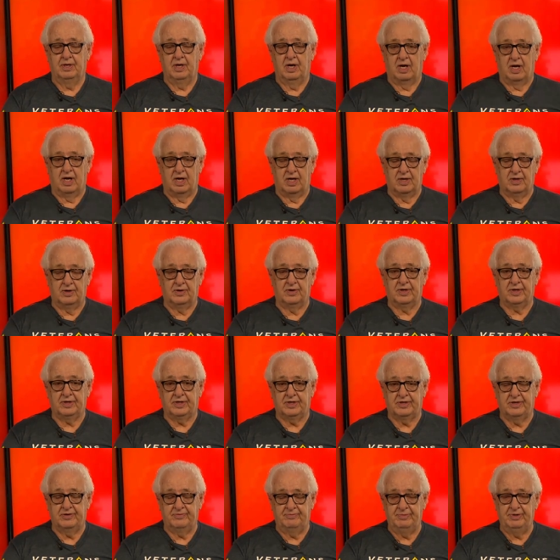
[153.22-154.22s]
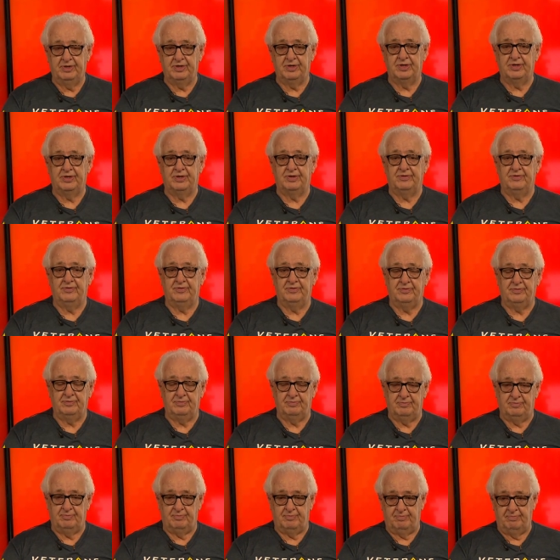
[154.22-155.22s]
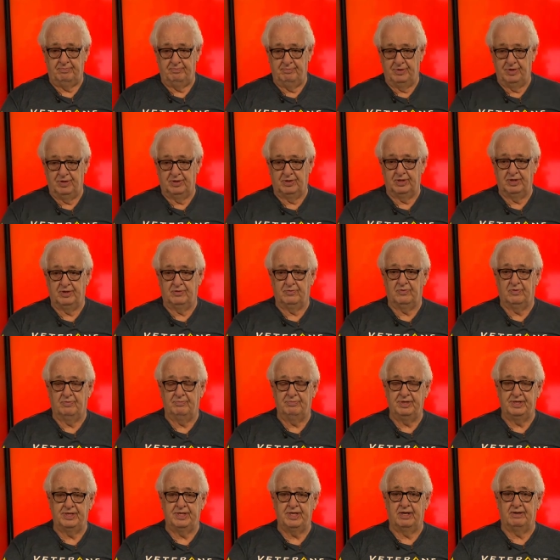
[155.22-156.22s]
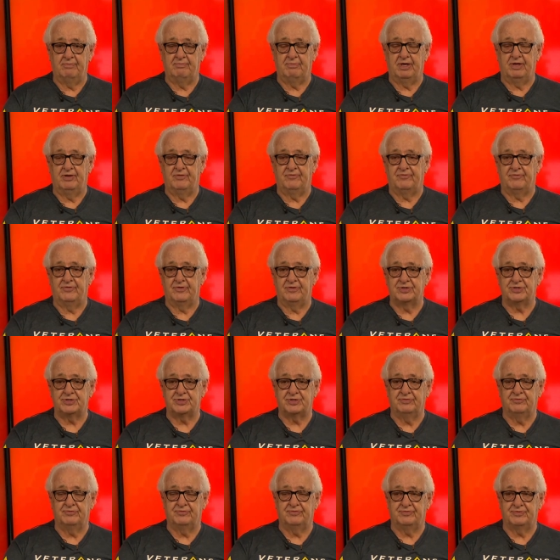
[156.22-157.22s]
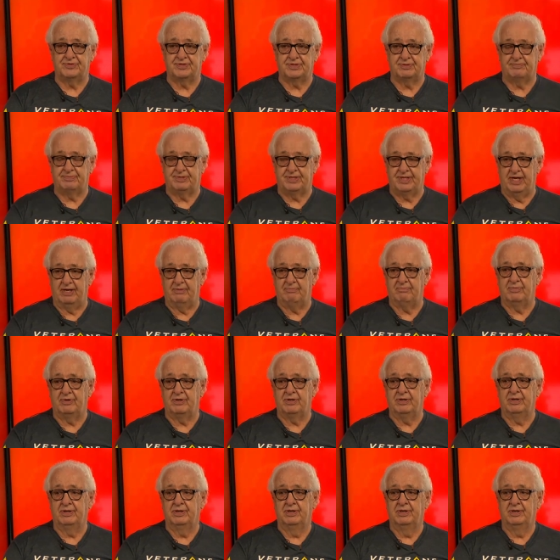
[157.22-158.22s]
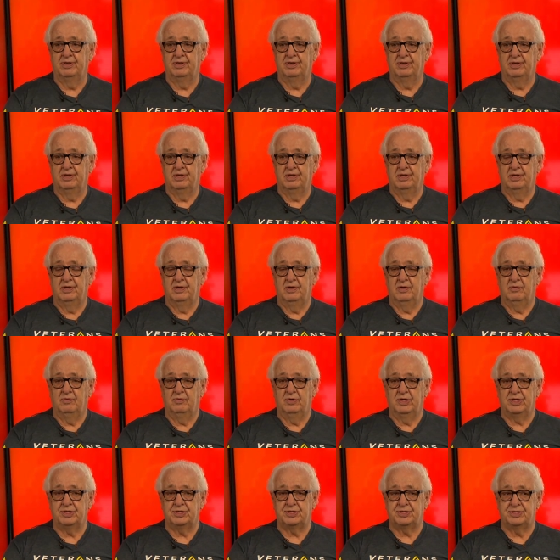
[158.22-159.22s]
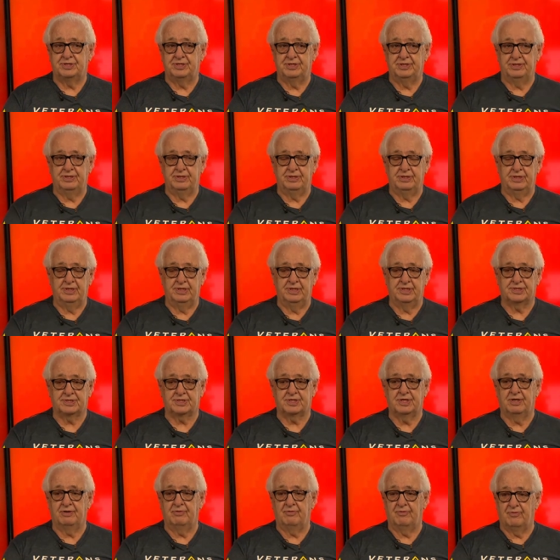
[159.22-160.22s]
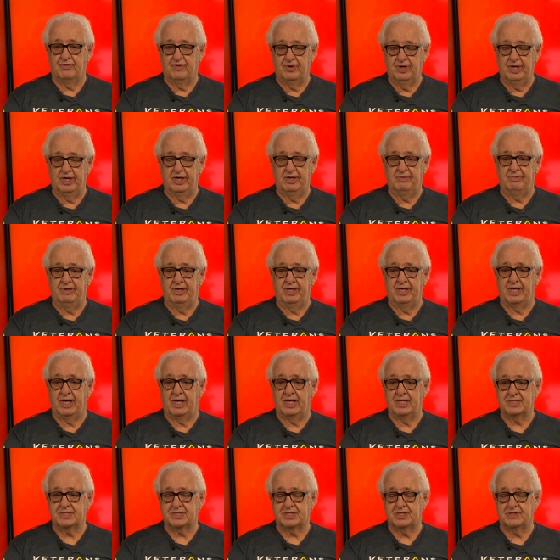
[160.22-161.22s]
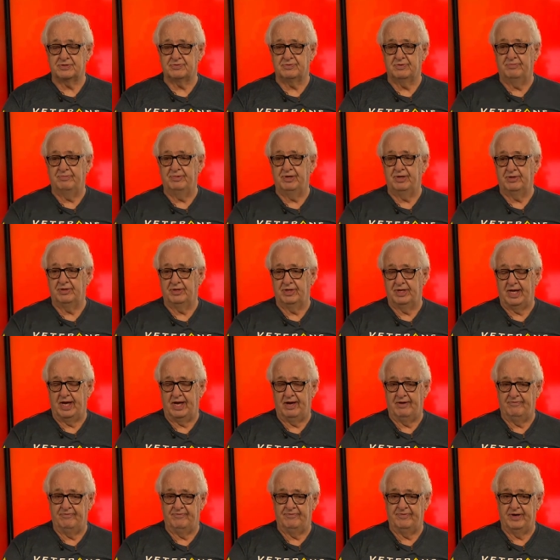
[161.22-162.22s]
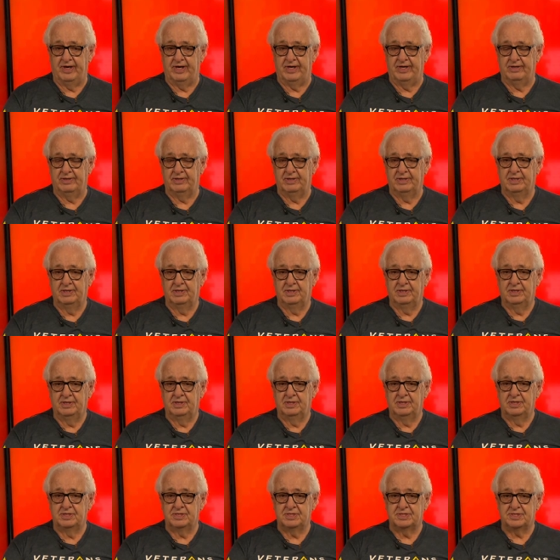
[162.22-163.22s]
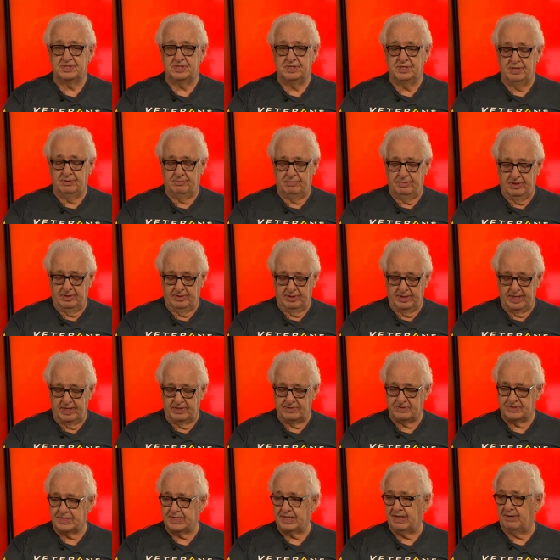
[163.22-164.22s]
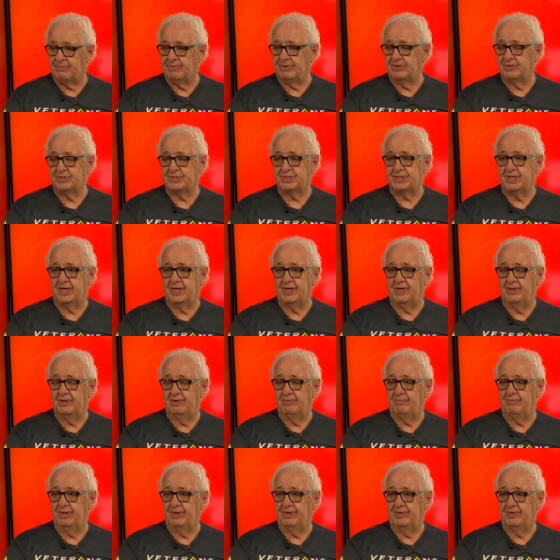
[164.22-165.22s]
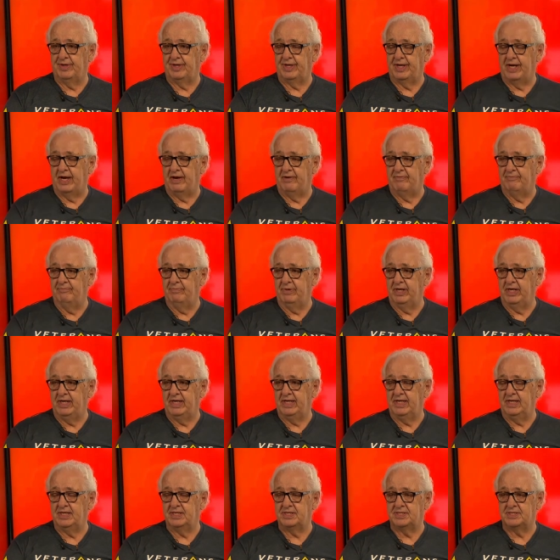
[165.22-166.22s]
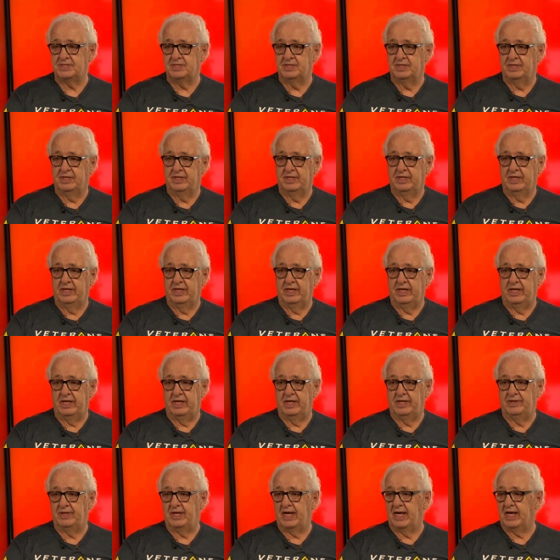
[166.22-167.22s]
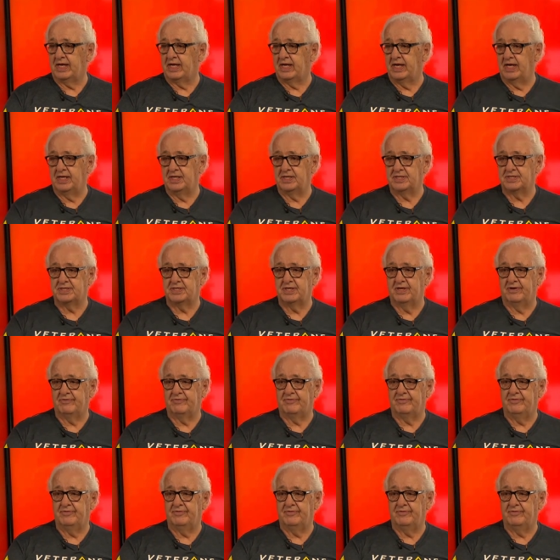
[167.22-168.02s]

our community building will be done by the 1st of September, which is going to really be nice because we'll be able to have, uh, they'll be able to have suppers there, they'll be able to have meetings mm-hmm. and that kind of stuff.